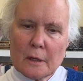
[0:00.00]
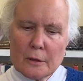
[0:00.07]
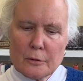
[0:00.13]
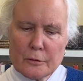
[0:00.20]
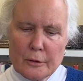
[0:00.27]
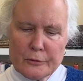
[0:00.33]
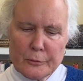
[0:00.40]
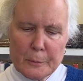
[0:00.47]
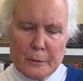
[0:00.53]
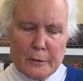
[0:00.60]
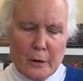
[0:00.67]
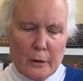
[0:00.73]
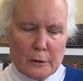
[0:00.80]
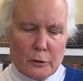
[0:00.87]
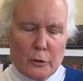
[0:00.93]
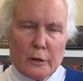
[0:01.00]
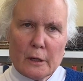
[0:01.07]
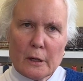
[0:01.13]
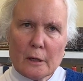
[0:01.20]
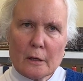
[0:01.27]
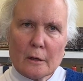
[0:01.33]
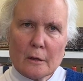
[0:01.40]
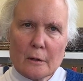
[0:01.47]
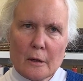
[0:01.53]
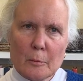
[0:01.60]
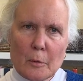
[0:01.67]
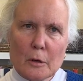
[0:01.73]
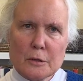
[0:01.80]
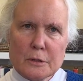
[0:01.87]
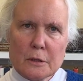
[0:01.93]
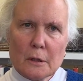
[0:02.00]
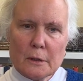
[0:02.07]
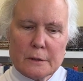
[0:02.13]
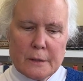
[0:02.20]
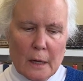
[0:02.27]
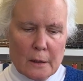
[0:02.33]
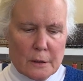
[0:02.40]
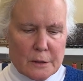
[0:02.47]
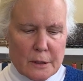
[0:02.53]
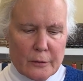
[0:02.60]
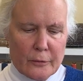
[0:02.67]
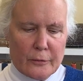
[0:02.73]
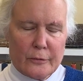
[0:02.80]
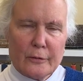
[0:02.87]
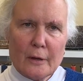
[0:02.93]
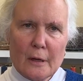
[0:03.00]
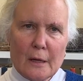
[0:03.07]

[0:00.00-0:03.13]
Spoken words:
interdisciplinary learning, emotional intelligence,